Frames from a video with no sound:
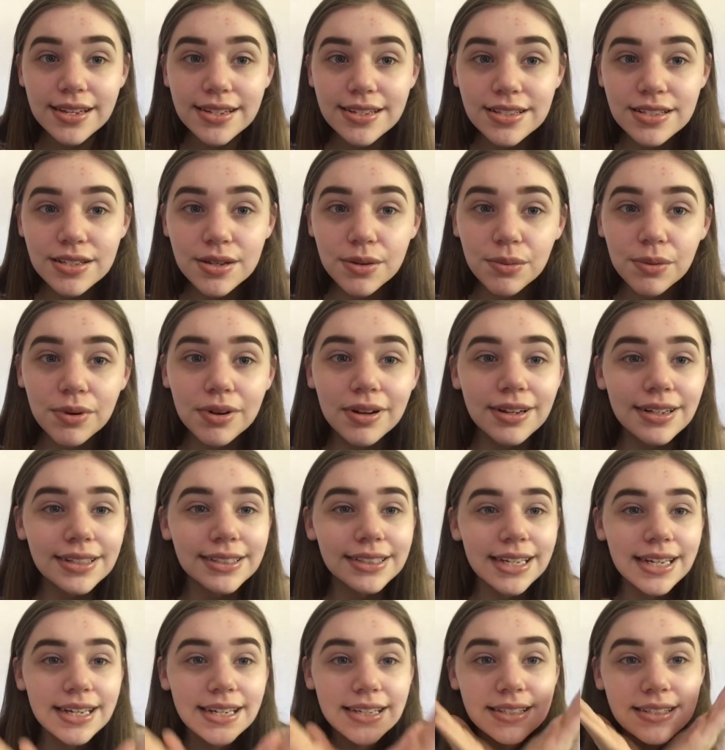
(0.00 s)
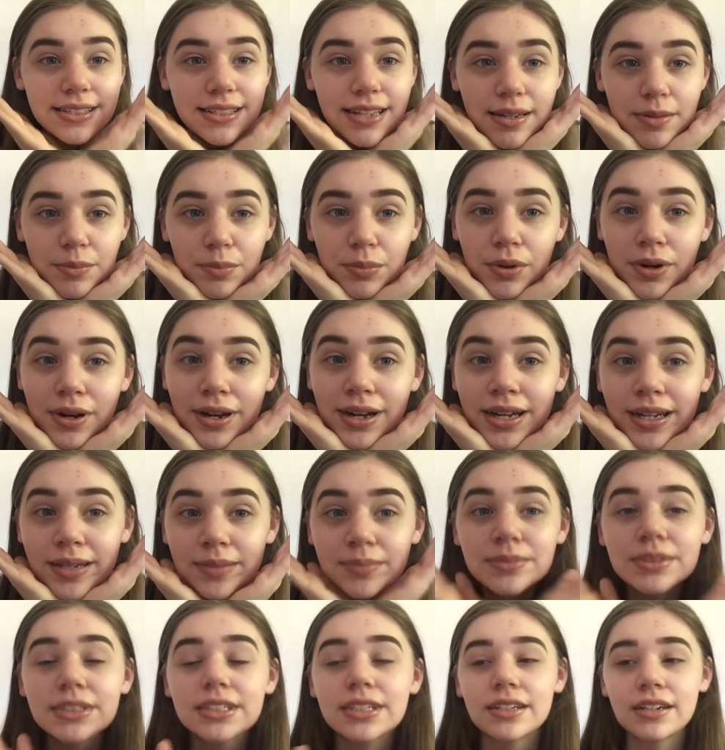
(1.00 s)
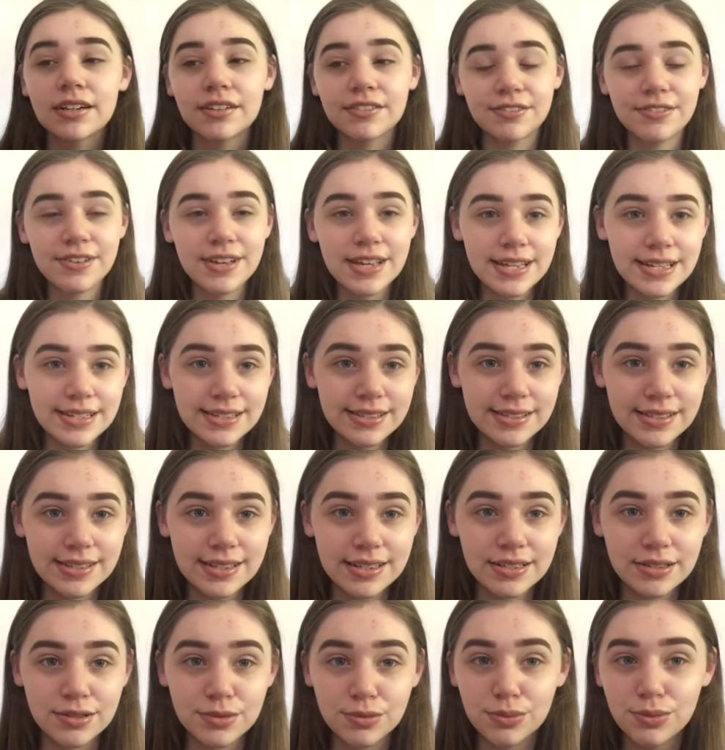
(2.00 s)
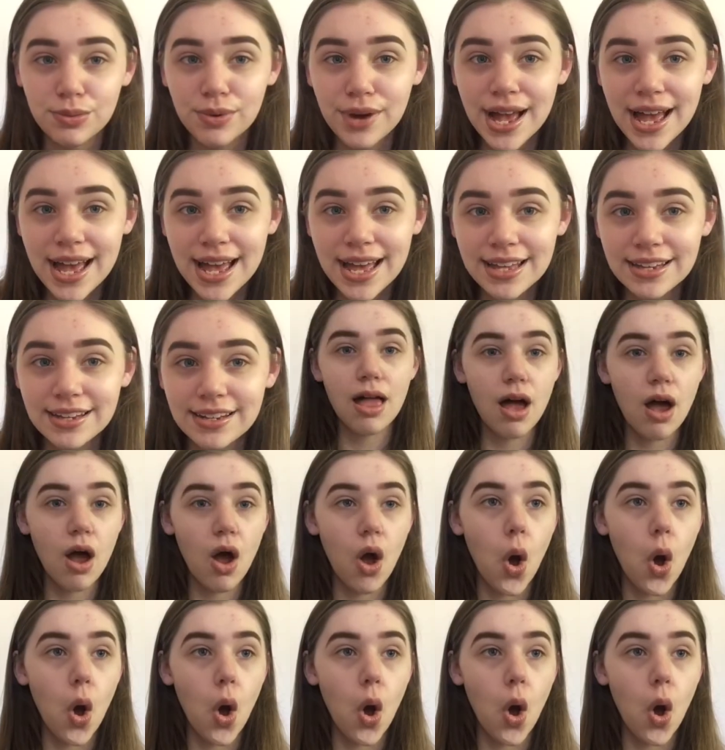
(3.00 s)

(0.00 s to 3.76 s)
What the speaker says: So we're all nice and primed and her face is red.